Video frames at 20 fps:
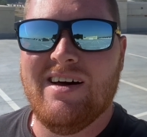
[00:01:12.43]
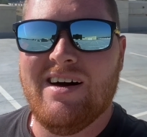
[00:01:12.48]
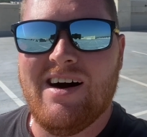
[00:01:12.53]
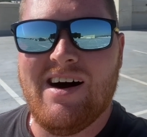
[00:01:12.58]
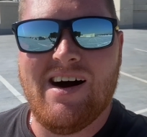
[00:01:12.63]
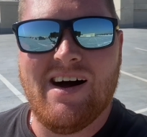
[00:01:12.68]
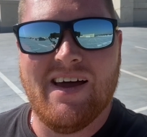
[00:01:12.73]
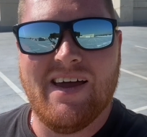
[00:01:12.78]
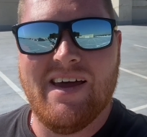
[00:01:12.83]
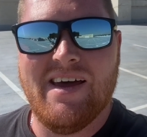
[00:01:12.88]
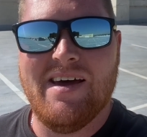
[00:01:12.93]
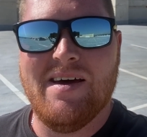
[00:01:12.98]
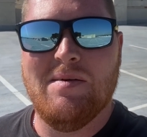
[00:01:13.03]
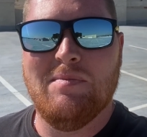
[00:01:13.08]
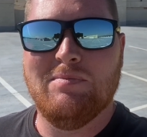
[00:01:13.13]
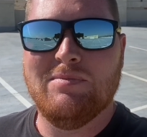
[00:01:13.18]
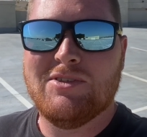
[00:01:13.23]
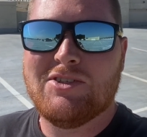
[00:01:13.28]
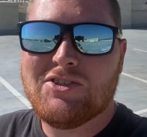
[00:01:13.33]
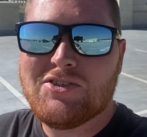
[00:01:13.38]
I
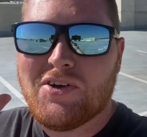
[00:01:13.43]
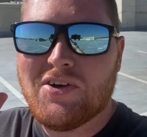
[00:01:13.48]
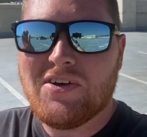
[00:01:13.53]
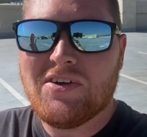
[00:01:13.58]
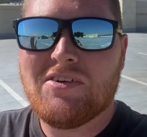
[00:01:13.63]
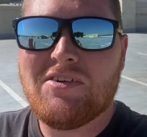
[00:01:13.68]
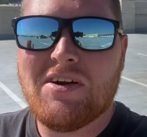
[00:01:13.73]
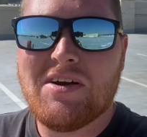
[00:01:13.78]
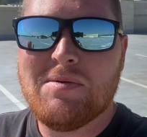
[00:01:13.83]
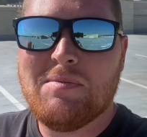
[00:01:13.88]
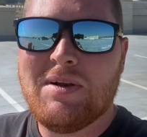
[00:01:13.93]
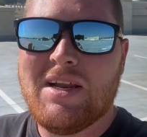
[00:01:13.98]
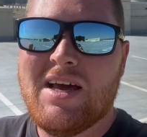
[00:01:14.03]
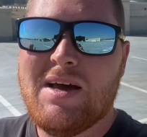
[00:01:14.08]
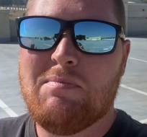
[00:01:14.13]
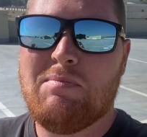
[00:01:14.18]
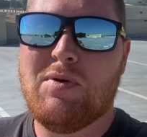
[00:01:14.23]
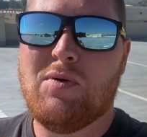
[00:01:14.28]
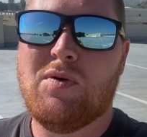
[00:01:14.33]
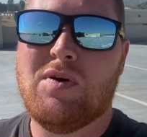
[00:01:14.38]
am so incredibly
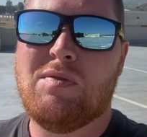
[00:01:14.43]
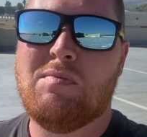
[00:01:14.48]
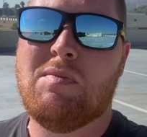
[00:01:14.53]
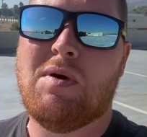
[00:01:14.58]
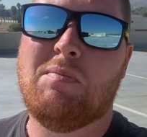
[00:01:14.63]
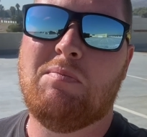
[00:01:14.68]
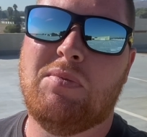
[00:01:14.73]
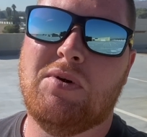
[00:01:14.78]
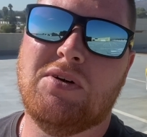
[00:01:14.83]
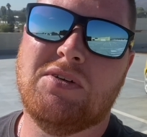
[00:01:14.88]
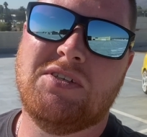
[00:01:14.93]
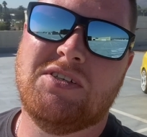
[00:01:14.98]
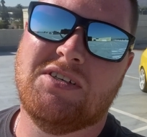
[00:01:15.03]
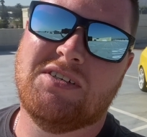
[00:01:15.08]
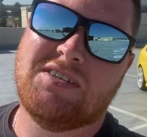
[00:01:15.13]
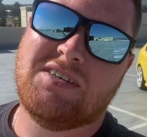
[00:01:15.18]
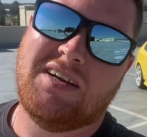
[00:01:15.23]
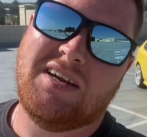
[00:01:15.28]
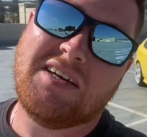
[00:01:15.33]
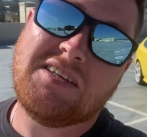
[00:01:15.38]
happy with my
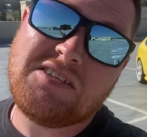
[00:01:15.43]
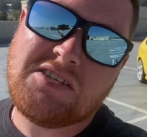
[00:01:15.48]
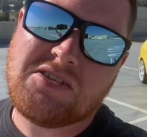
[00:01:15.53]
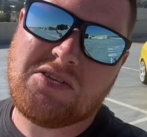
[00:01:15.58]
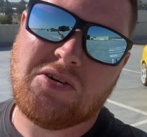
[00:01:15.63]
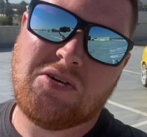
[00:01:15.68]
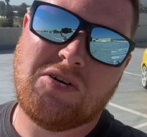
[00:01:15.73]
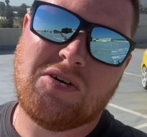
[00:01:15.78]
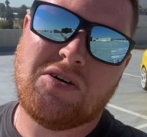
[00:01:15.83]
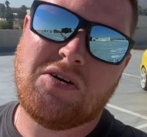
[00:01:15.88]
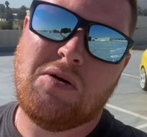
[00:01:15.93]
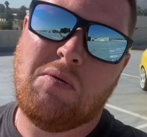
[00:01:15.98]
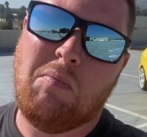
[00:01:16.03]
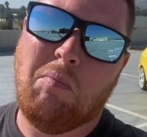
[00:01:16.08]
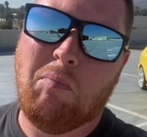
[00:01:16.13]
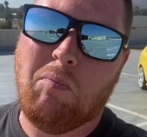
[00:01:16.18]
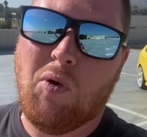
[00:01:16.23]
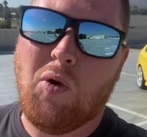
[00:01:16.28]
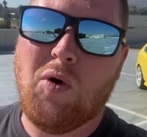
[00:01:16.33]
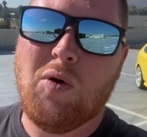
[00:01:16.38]
purchase. Let's talk
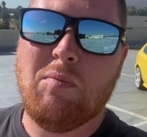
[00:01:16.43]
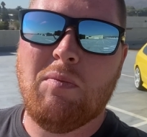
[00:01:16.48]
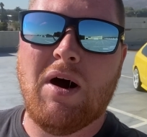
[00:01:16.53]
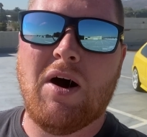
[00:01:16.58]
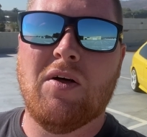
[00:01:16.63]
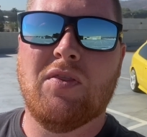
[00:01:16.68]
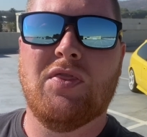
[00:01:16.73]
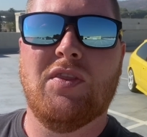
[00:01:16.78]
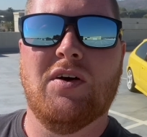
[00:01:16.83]
more about the